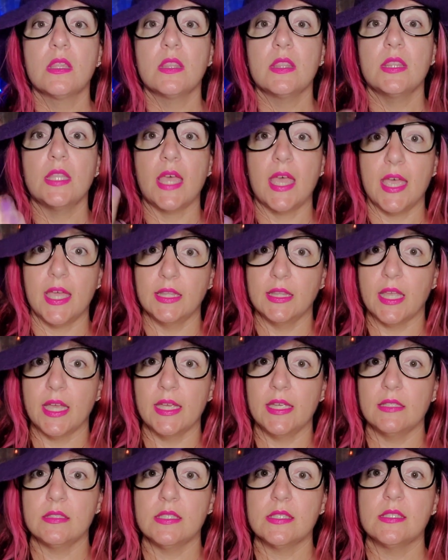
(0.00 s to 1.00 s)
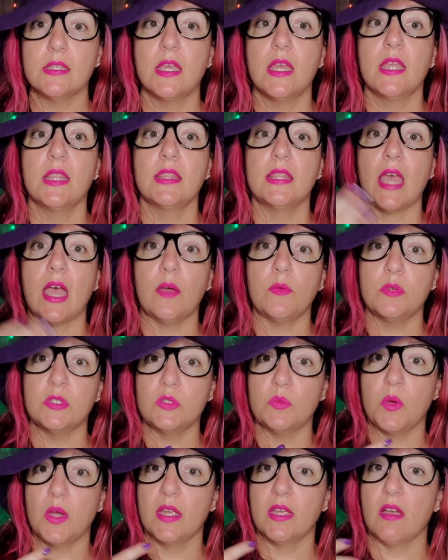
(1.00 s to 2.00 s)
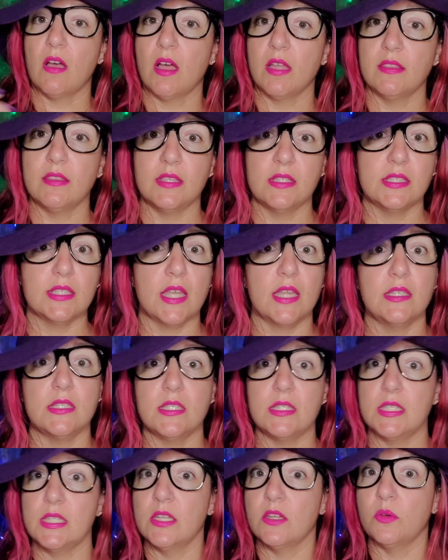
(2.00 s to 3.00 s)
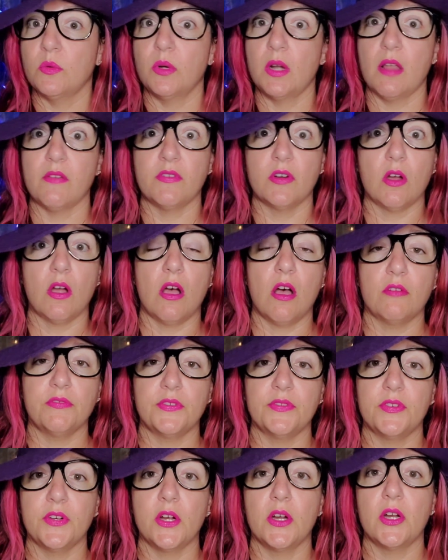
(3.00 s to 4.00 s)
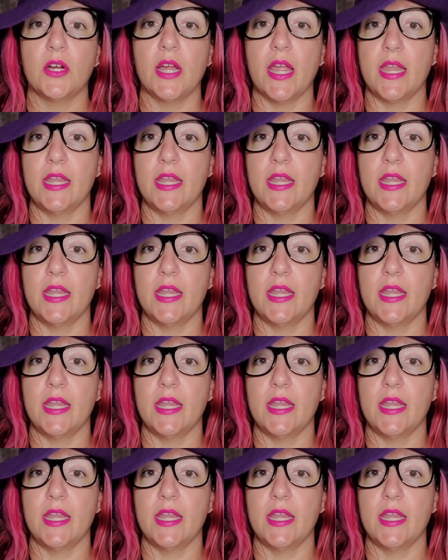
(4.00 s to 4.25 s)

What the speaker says: in the headlights, that was what got this entity or whatever off of her,